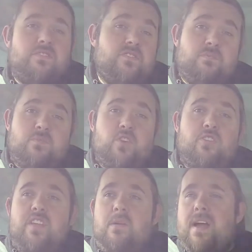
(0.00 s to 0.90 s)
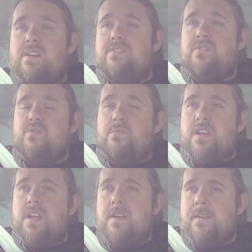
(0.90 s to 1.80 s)
It's the good thing about social
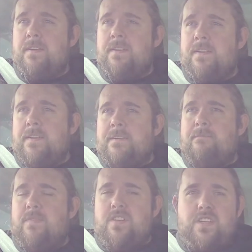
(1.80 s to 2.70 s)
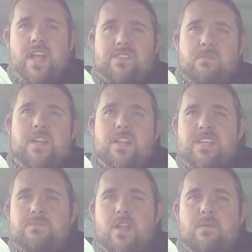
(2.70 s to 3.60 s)
media is you get to meet
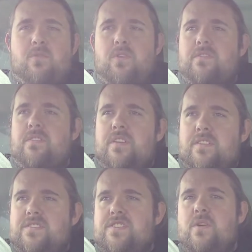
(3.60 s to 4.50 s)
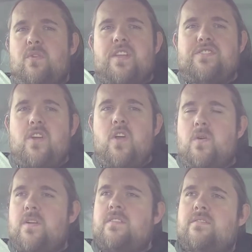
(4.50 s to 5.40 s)
these people and see what they do. And